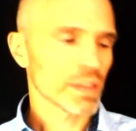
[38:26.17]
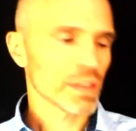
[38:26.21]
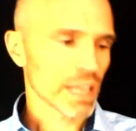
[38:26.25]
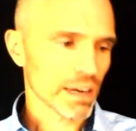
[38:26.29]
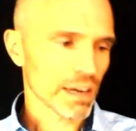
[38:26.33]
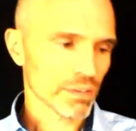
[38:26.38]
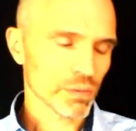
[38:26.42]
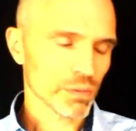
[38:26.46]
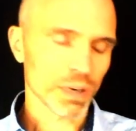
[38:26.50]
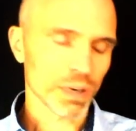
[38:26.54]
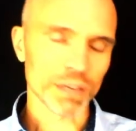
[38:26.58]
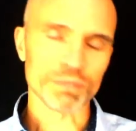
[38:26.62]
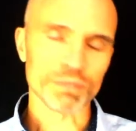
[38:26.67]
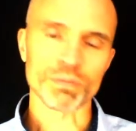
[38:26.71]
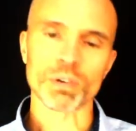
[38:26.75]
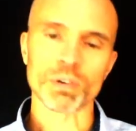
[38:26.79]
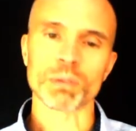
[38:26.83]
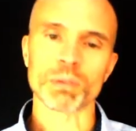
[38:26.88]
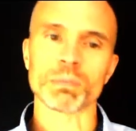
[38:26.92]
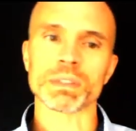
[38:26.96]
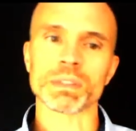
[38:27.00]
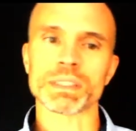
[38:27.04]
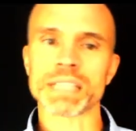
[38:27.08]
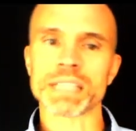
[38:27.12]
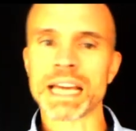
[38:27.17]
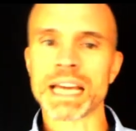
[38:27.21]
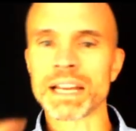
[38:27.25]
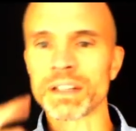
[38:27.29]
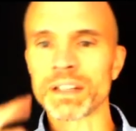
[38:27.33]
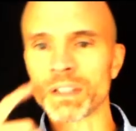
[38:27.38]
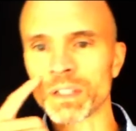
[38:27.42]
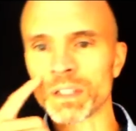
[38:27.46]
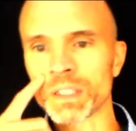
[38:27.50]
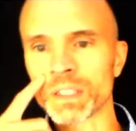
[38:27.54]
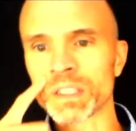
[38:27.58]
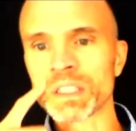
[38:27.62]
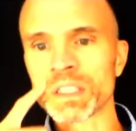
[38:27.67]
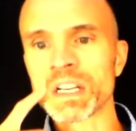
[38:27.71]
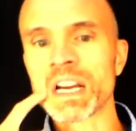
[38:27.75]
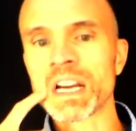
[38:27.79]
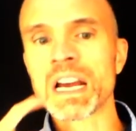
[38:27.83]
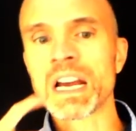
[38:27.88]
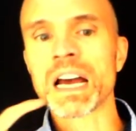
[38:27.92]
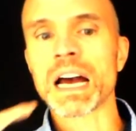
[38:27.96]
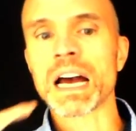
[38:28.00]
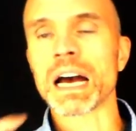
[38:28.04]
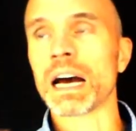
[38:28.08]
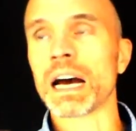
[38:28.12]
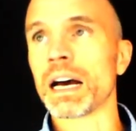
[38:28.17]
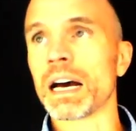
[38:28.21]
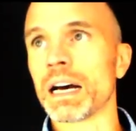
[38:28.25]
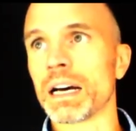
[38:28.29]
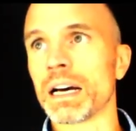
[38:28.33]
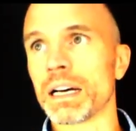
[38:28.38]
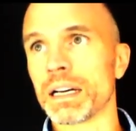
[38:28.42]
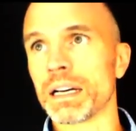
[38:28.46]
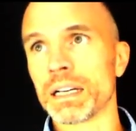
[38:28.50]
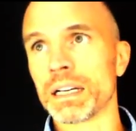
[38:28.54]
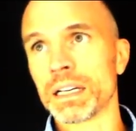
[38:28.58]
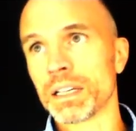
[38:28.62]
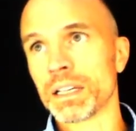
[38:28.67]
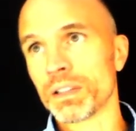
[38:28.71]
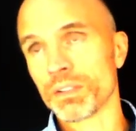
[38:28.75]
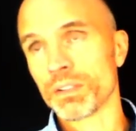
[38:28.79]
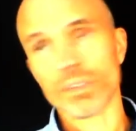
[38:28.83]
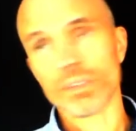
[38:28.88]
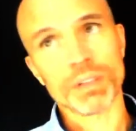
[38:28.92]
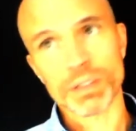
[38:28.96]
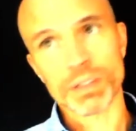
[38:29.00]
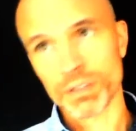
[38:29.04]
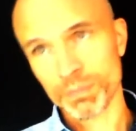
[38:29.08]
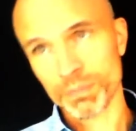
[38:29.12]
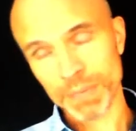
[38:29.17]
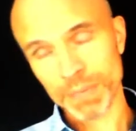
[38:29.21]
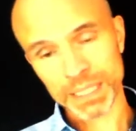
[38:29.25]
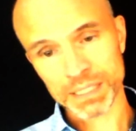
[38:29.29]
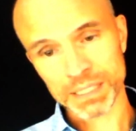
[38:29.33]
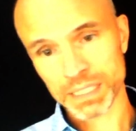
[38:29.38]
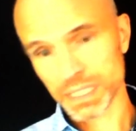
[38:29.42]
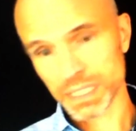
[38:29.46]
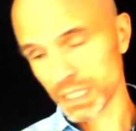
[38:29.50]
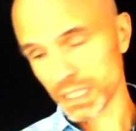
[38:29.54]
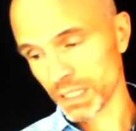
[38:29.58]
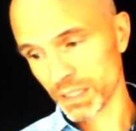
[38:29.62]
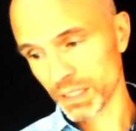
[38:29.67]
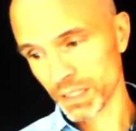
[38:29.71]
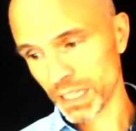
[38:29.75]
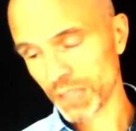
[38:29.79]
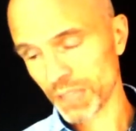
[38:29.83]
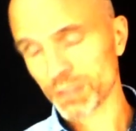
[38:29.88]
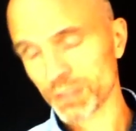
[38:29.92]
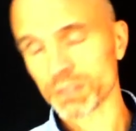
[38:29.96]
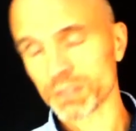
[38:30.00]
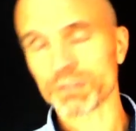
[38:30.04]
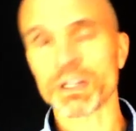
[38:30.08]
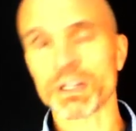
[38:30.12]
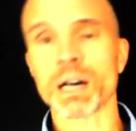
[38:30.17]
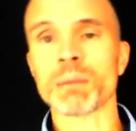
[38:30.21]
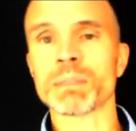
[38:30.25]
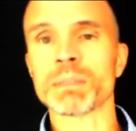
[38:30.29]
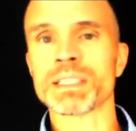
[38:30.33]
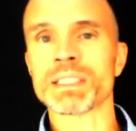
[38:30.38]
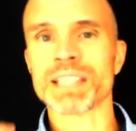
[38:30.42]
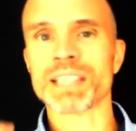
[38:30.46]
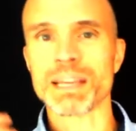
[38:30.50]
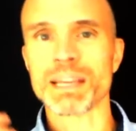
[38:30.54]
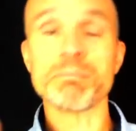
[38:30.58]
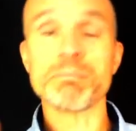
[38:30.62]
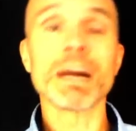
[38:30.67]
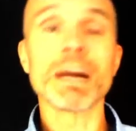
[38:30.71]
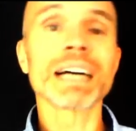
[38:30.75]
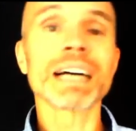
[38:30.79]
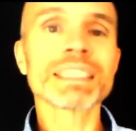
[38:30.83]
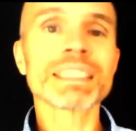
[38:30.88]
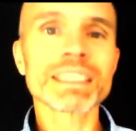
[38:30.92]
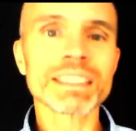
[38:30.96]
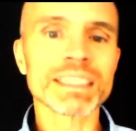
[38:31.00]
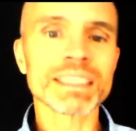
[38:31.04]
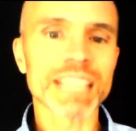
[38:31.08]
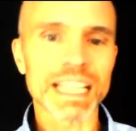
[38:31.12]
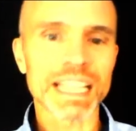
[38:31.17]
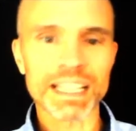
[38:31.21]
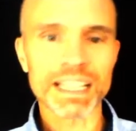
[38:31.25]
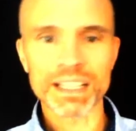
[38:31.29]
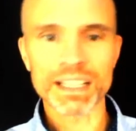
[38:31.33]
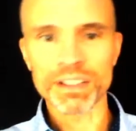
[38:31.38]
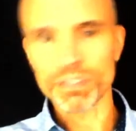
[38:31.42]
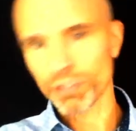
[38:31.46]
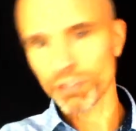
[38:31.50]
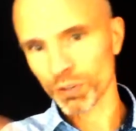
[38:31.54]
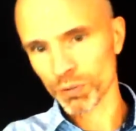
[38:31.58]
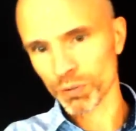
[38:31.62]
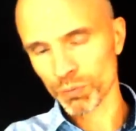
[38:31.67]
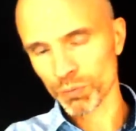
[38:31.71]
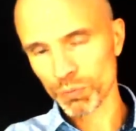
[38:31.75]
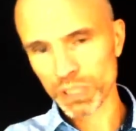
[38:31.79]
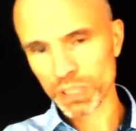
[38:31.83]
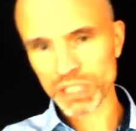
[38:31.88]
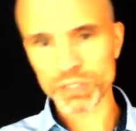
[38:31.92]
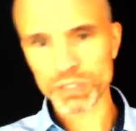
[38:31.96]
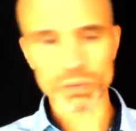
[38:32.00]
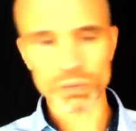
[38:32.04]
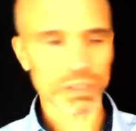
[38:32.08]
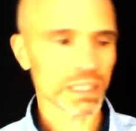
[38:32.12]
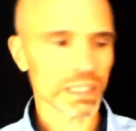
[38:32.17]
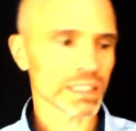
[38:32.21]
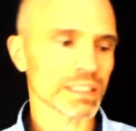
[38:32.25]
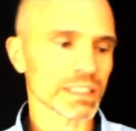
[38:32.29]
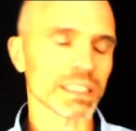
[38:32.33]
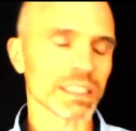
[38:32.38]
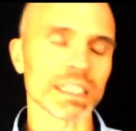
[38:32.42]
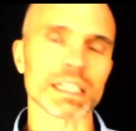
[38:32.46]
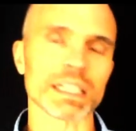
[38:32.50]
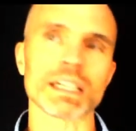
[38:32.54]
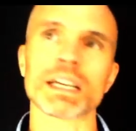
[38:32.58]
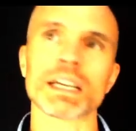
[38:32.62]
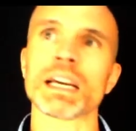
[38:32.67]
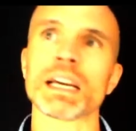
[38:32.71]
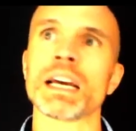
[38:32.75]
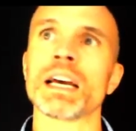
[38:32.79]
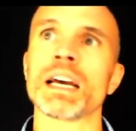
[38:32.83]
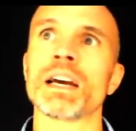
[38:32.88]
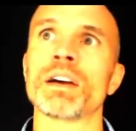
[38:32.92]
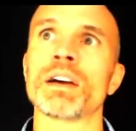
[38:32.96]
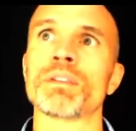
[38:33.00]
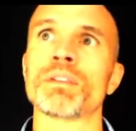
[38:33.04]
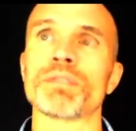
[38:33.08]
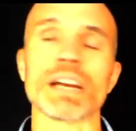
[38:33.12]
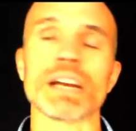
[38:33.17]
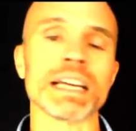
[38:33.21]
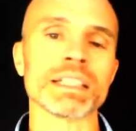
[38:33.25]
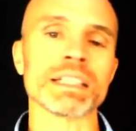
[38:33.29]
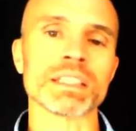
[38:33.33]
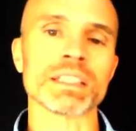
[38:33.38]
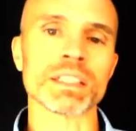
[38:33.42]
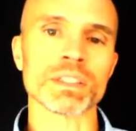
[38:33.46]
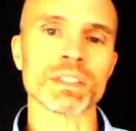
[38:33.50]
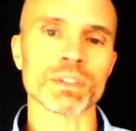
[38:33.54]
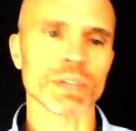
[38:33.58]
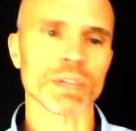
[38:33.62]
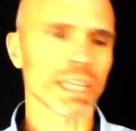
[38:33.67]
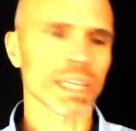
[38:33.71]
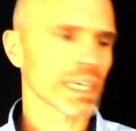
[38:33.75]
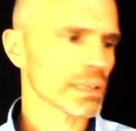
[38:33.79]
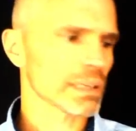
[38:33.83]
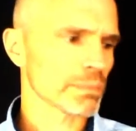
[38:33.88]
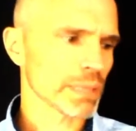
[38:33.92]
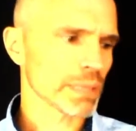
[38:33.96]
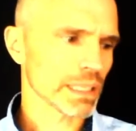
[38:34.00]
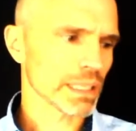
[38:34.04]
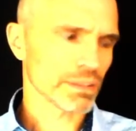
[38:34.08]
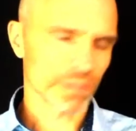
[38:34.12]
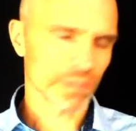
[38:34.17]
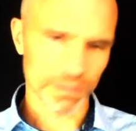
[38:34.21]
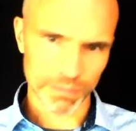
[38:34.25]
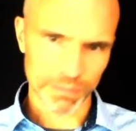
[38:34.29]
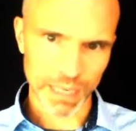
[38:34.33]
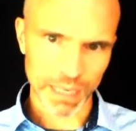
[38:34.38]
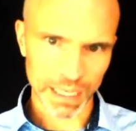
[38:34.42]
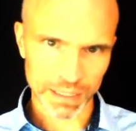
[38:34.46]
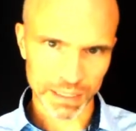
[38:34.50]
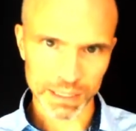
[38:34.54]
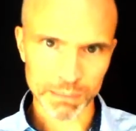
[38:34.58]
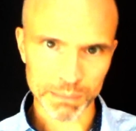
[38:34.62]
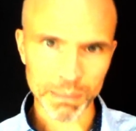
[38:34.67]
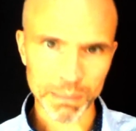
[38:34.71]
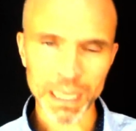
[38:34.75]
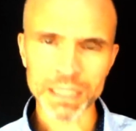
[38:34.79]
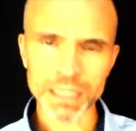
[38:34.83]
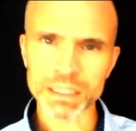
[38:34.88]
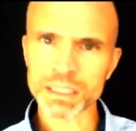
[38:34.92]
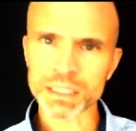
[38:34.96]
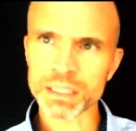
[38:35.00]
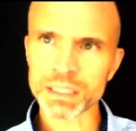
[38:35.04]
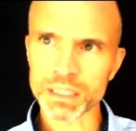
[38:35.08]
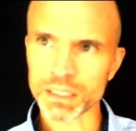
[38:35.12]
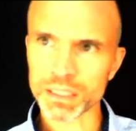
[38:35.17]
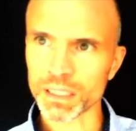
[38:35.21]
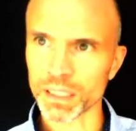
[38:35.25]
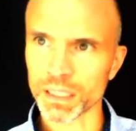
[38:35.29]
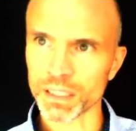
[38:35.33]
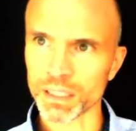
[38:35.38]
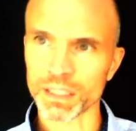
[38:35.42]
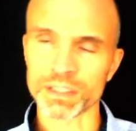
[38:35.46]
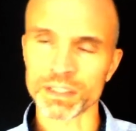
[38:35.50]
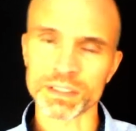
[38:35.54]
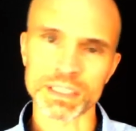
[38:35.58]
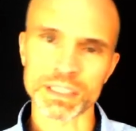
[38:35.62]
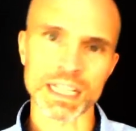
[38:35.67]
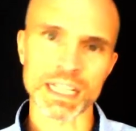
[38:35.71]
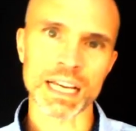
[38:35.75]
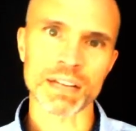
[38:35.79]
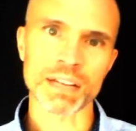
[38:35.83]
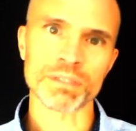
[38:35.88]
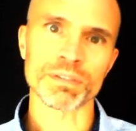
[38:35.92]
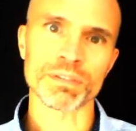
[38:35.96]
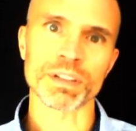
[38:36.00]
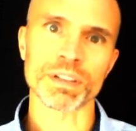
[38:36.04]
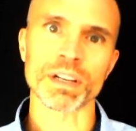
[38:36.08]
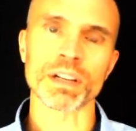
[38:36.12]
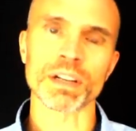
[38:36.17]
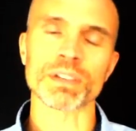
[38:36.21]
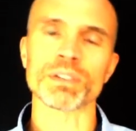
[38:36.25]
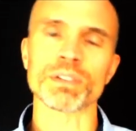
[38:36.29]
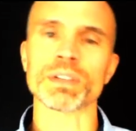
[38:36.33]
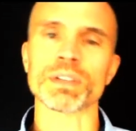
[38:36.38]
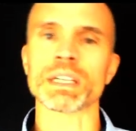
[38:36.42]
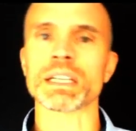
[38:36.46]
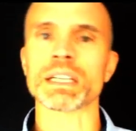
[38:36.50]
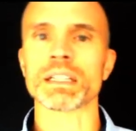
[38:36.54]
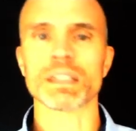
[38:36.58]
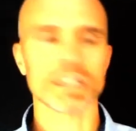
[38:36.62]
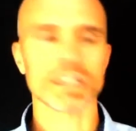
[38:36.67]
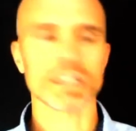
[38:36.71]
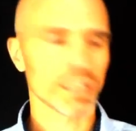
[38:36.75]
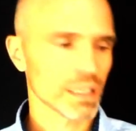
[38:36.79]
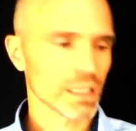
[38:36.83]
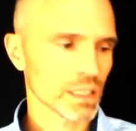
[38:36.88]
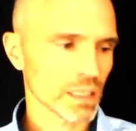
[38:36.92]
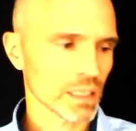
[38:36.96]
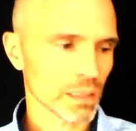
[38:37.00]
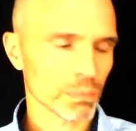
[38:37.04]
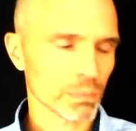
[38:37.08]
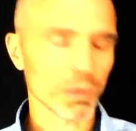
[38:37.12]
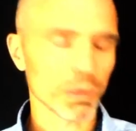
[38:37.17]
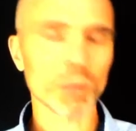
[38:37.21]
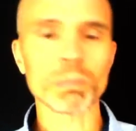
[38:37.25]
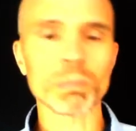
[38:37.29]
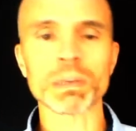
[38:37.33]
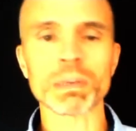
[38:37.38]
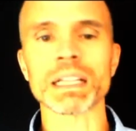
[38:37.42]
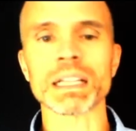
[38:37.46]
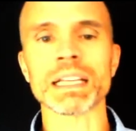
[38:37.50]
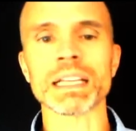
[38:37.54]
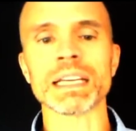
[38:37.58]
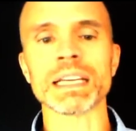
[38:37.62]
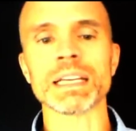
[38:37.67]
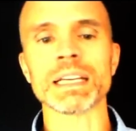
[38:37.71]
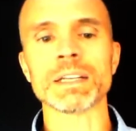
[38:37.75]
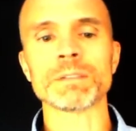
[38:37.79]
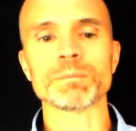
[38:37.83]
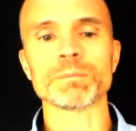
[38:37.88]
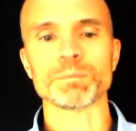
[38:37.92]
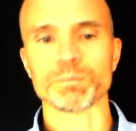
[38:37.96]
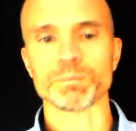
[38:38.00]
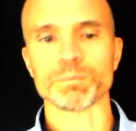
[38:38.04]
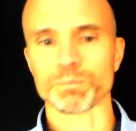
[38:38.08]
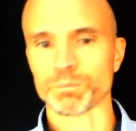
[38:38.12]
They have quite formal tenor, especially in the House of Commons. They must say these certain ritualistic phrases, or they can be even actually punished, I understand, for not doing it appropriately.